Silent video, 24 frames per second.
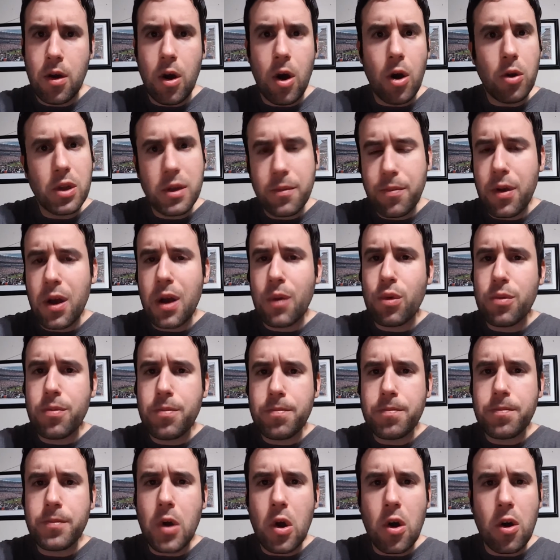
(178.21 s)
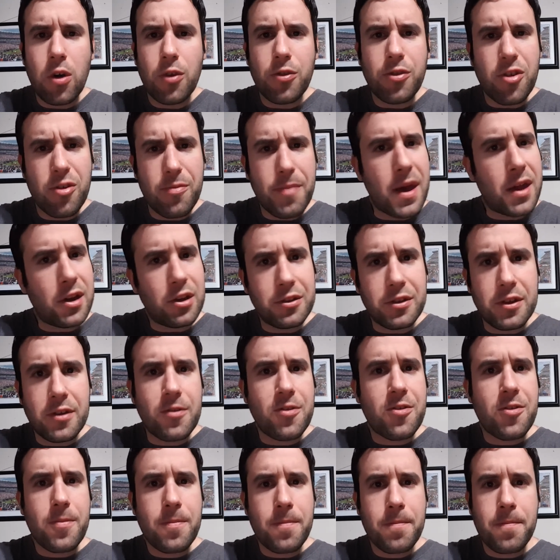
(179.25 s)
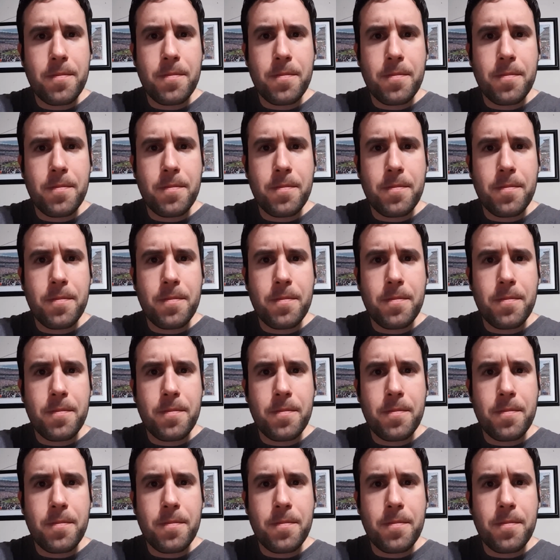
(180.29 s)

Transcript: Only problem with the Colts is penalties.